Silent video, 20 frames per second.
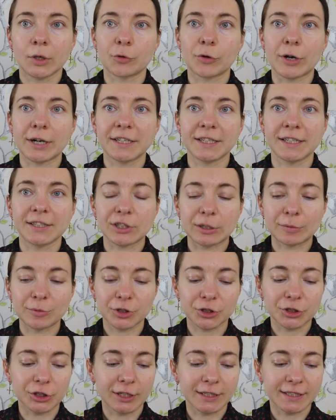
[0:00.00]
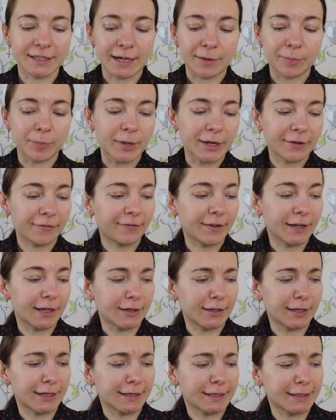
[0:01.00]
Alrighty, so I'm just gonna dab my
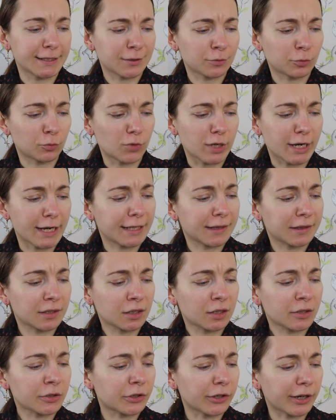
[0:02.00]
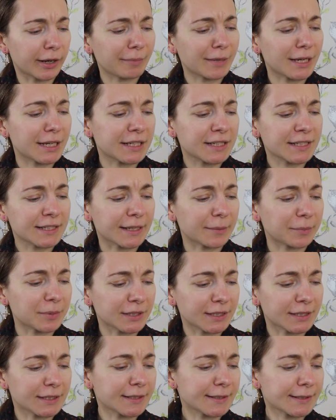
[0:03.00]
finger in this white creamy
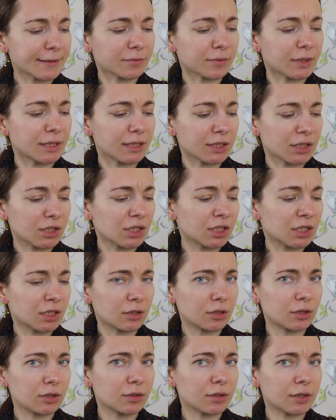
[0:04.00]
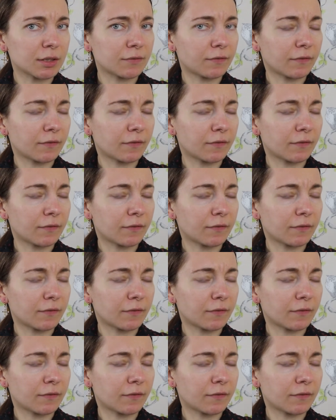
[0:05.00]
substance which looks